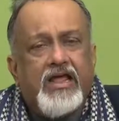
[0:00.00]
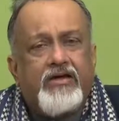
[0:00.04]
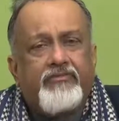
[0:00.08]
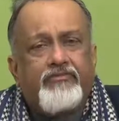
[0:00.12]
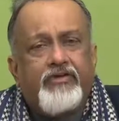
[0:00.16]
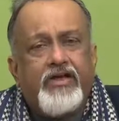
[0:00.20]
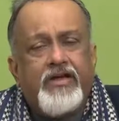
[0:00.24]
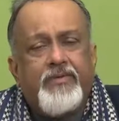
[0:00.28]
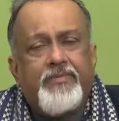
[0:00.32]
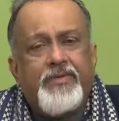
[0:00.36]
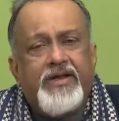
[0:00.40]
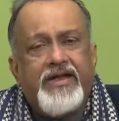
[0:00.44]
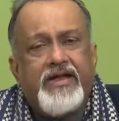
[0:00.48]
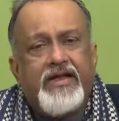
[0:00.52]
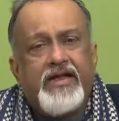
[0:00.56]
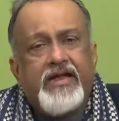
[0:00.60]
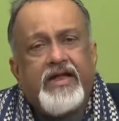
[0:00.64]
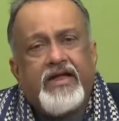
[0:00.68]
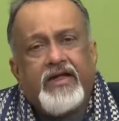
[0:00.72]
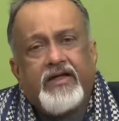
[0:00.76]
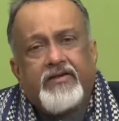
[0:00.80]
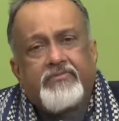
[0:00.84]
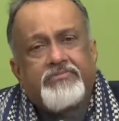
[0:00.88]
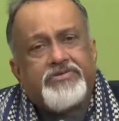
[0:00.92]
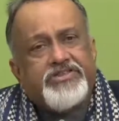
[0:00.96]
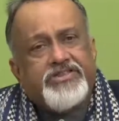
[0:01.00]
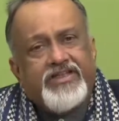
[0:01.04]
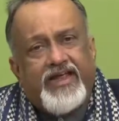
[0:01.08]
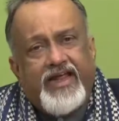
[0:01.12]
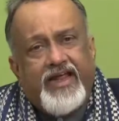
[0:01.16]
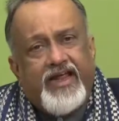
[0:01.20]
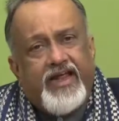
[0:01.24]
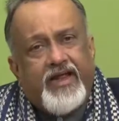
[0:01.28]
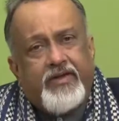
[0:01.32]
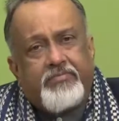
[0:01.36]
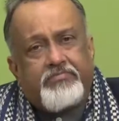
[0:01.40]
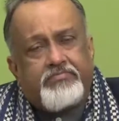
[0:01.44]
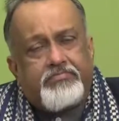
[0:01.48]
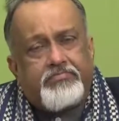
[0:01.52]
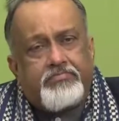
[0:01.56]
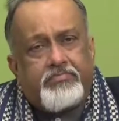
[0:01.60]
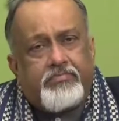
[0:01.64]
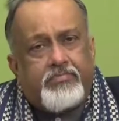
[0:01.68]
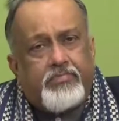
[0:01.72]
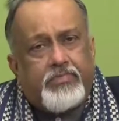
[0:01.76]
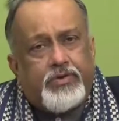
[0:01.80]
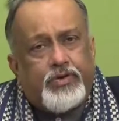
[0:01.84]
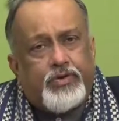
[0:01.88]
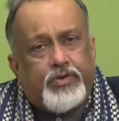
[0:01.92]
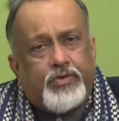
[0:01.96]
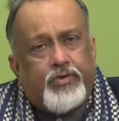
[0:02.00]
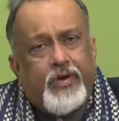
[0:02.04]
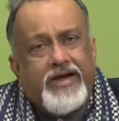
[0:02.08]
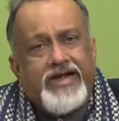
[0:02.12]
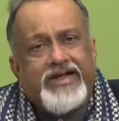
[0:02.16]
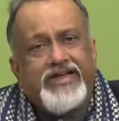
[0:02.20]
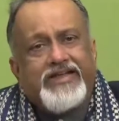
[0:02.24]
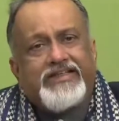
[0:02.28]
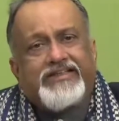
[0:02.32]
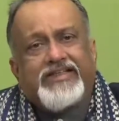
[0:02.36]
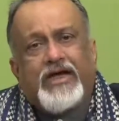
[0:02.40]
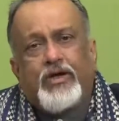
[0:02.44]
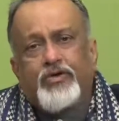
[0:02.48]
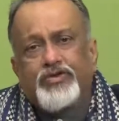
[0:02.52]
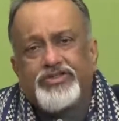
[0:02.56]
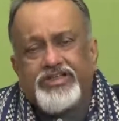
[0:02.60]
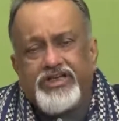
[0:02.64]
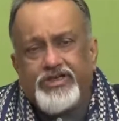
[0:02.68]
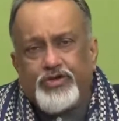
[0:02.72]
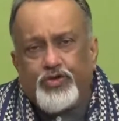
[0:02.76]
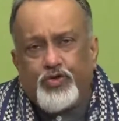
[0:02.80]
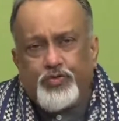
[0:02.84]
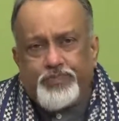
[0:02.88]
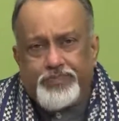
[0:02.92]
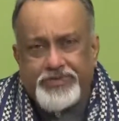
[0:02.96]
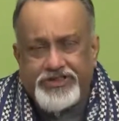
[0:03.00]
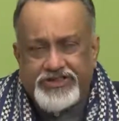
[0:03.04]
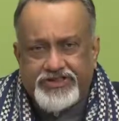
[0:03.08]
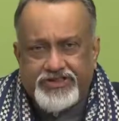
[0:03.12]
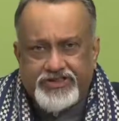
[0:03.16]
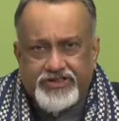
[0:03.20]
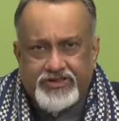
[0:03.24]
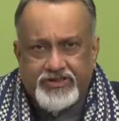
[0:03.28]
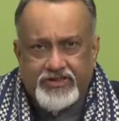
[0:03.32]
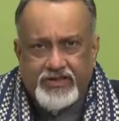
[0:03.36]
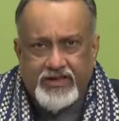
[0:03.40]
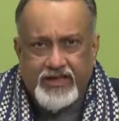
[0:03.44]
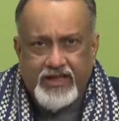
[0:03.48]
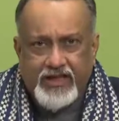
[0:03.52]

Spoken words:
will be say 20,000 rupees,